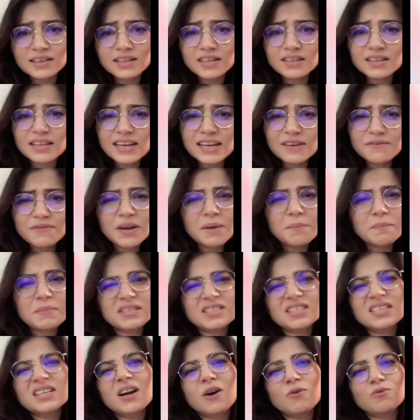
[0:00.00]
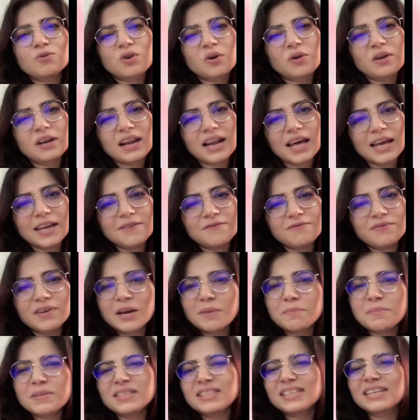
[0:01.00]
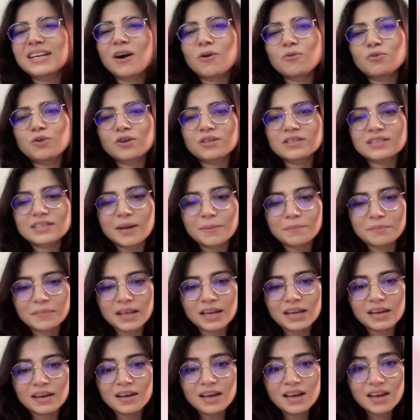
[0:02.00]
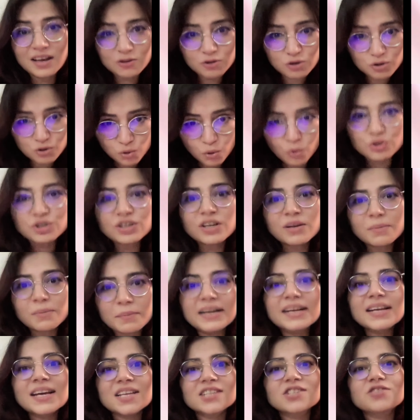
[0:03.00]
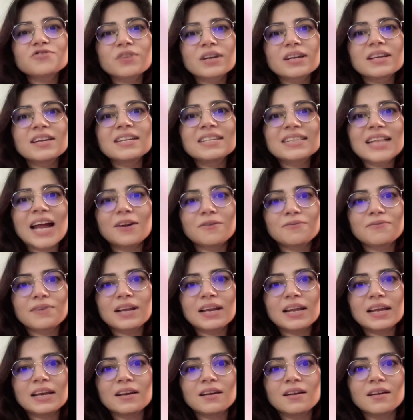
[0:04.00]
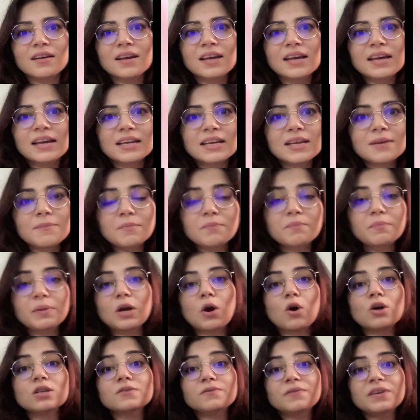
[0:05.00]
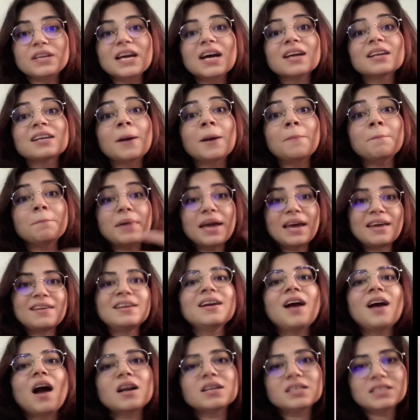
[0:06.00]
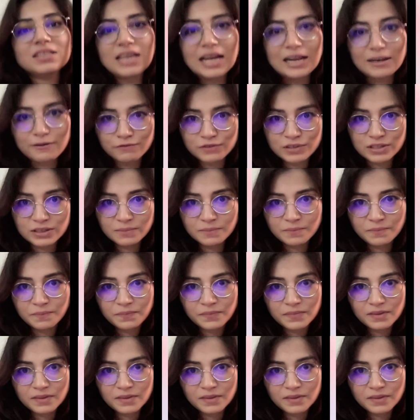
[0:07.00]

They think we are missing out on life. We are missing out on something. So social media is triggering that feeling, because we are comparing ourselves.